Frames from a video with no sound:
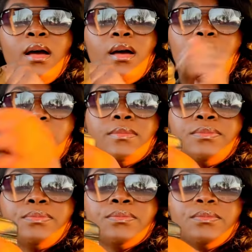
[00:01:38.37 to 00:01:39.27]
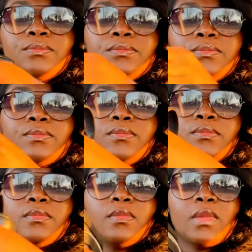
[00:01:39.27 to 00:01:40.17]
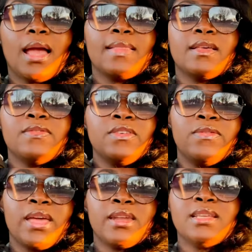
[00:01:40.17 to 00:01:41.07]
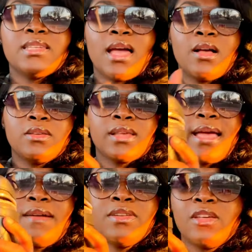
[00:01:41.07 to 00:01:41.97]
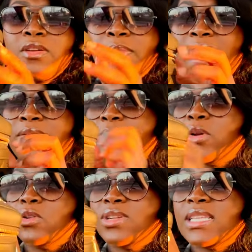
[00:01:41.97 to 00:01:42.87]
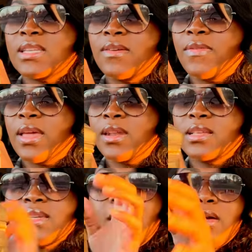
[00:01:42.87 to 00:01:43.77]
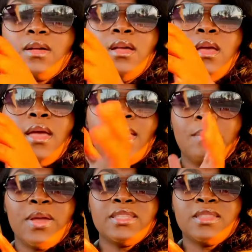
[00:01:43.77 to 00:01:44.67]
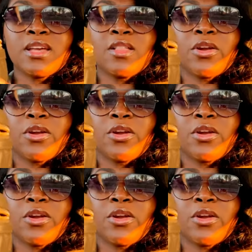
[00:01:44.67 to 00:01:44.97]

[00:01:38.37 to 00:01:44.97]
Um, I love the vanity styles. I have another bag from Coach that's a vanity style, but it's in the color